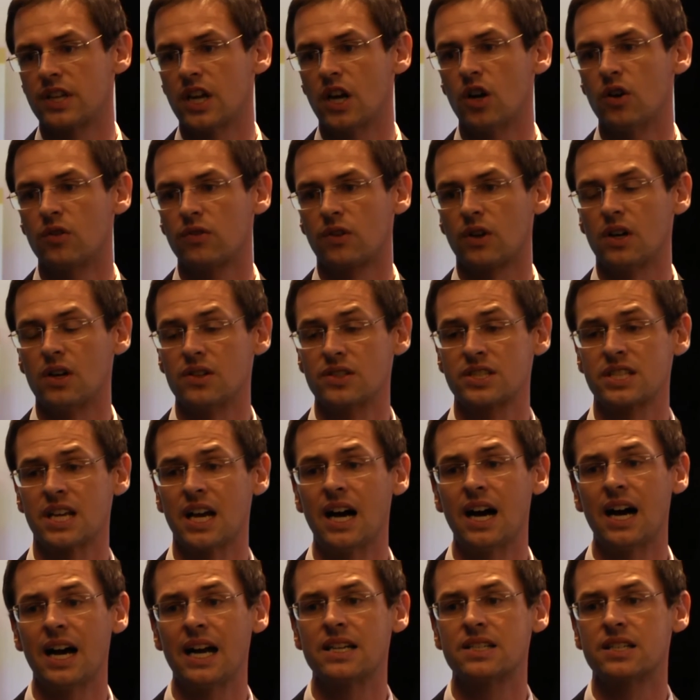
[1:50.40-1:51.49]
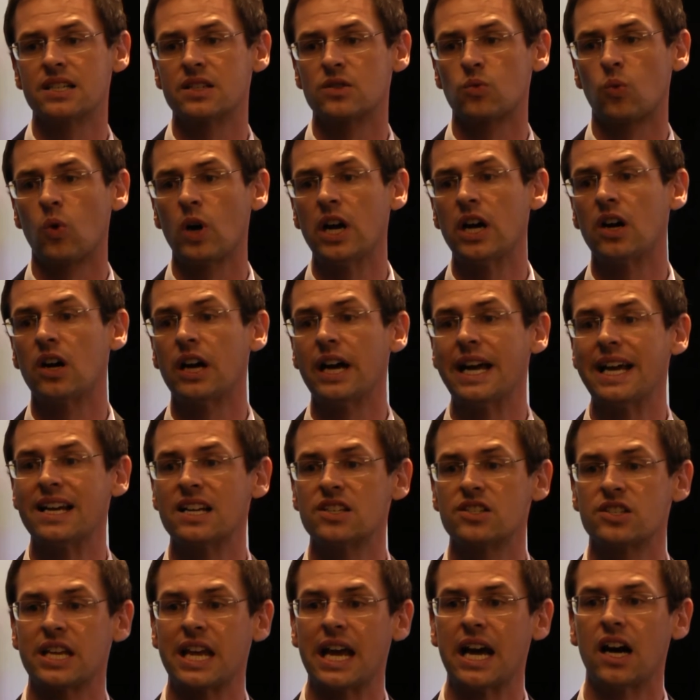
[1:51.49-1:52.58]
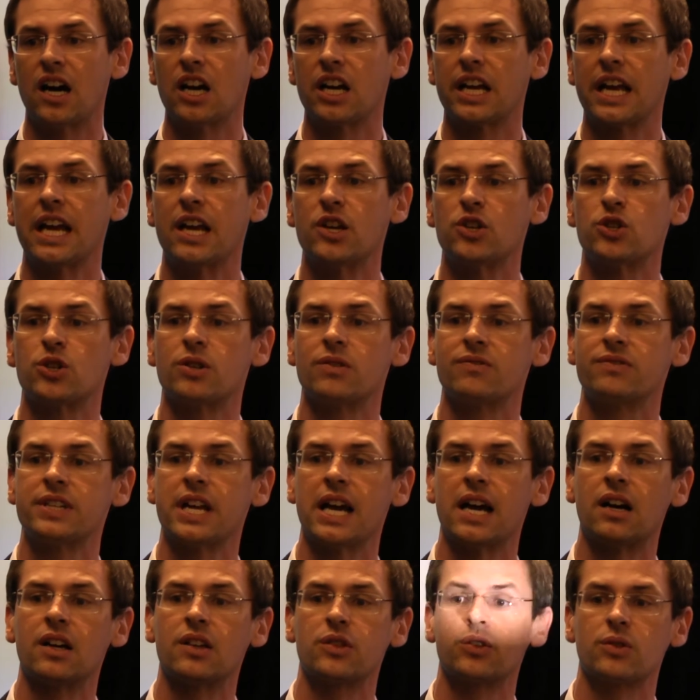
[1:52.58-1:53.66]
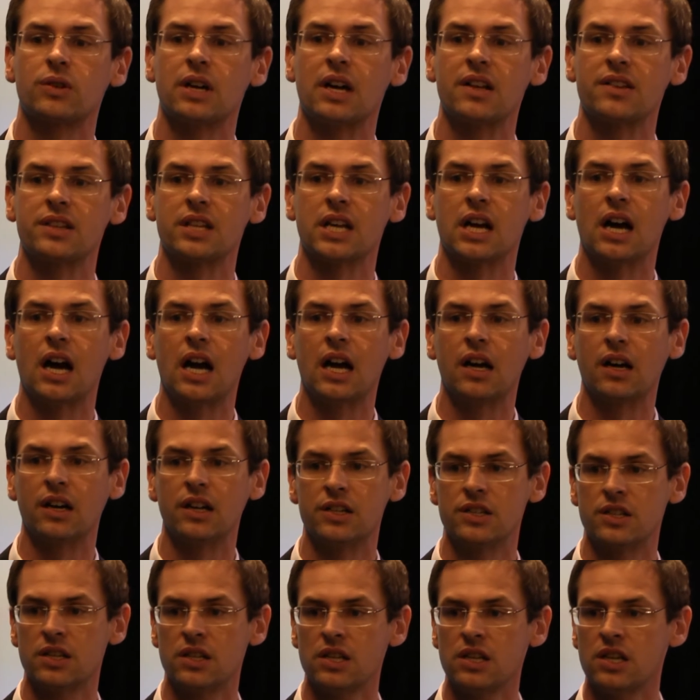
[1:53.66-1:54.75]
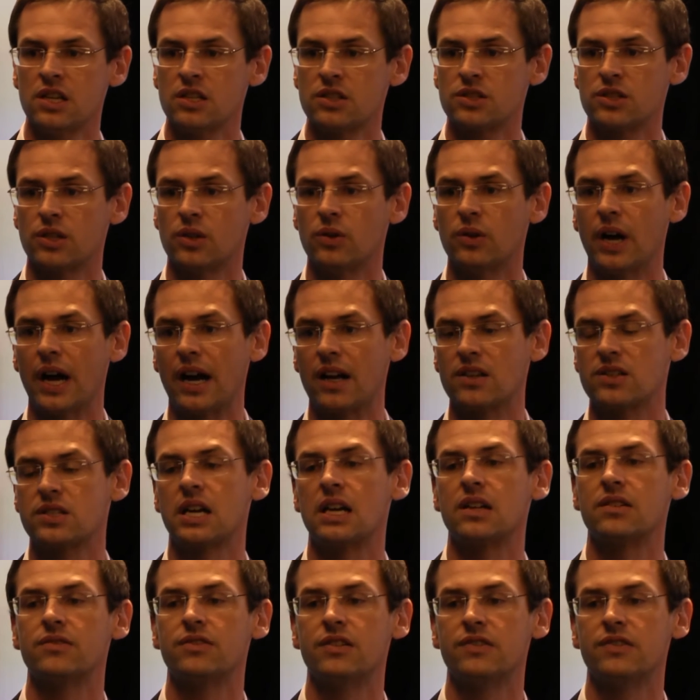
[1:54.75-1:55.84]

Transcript: the overall size as well as the allocation of talent throughout the island. So outside of